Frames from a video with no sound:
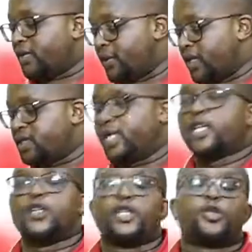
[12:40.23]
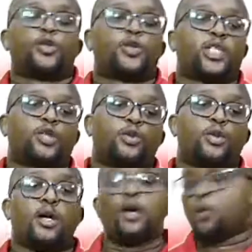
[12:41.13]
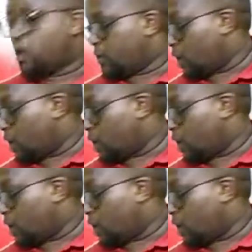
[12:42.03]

fails, then you need to switch to what